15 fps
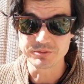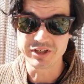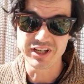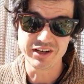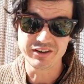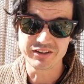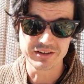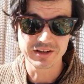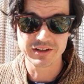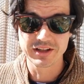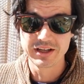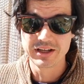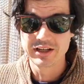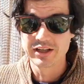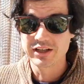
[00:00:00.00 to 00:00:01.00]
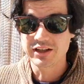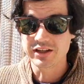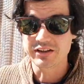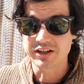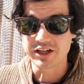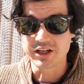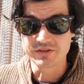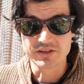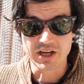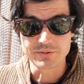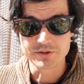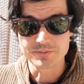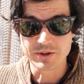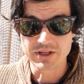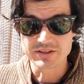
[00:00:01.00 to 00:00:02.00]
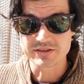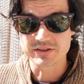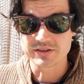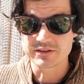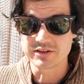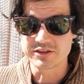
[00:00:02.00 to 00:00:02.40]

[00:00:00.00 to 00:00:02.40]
but now I think enough time has passed.